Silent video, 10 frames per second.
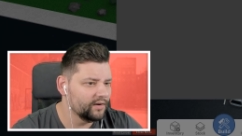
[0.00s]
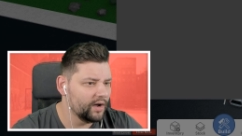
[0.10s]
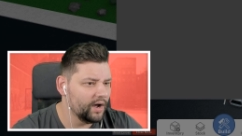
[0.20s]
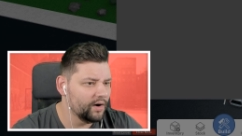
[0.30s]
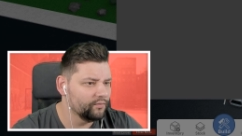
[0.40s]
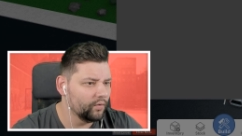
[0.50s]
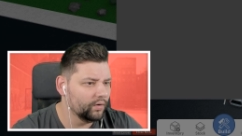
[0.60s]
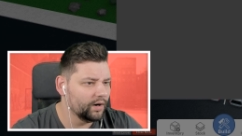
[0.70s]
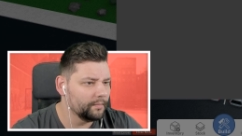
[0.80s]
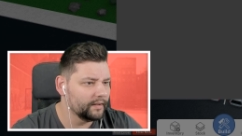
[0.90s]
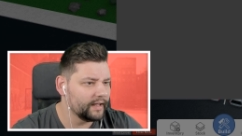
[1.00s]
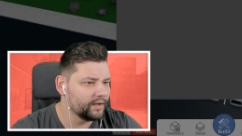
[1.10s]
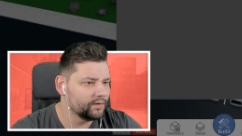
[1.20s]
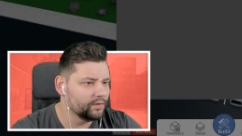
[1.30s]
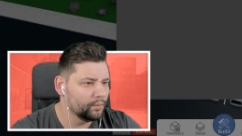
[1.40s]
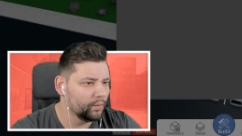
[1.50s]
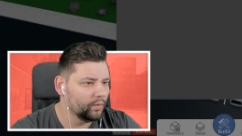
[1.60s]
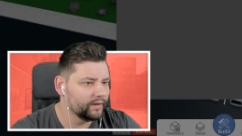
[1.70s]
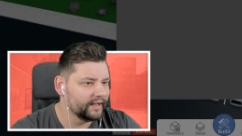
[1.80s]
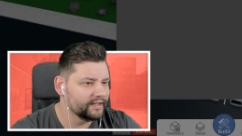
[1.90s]
uh, raw lumber that you
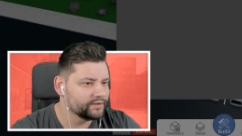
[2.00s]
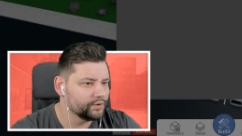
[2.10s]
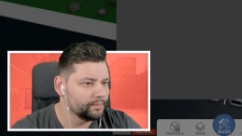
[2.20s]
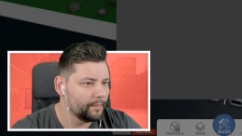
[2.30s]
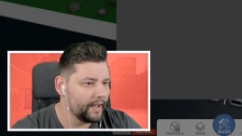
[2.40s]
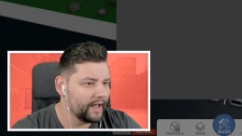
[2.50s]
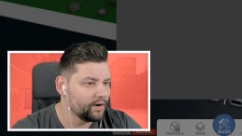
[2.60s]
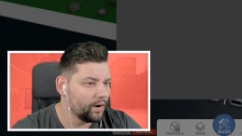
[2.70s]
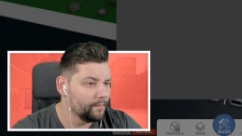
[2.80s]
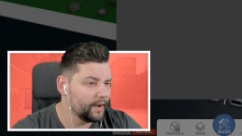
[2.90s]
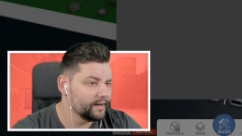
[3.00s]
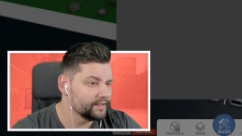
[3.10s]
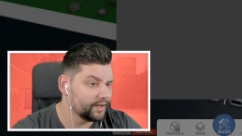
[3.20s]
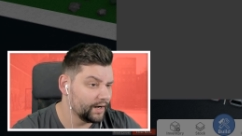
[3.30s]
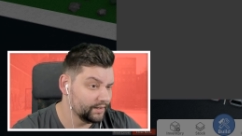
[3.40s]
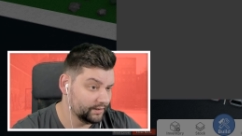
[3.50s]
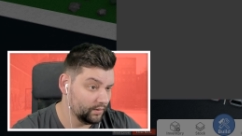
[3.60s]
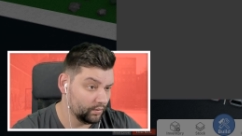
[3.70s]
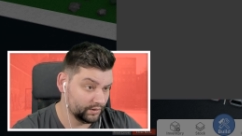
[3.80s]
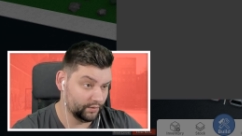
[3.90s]
order into prepared lumber desired to
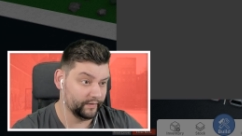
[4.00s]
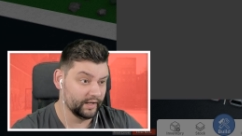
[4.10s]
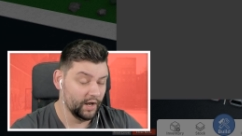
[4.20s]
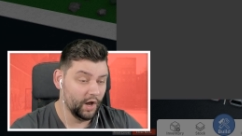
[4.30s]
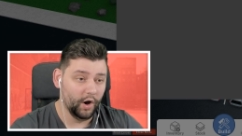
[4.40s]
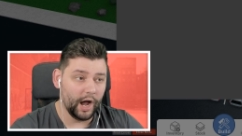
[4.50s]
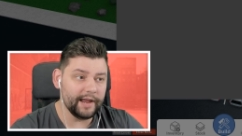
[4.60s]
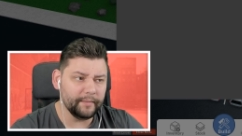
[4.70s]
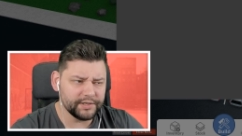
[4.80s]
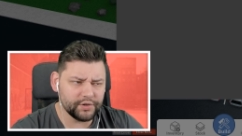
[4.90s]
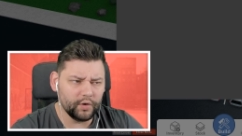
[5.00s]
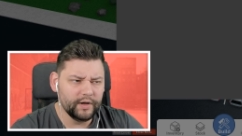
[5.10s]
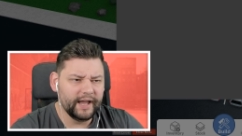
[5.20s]
auto read. I'm not sure.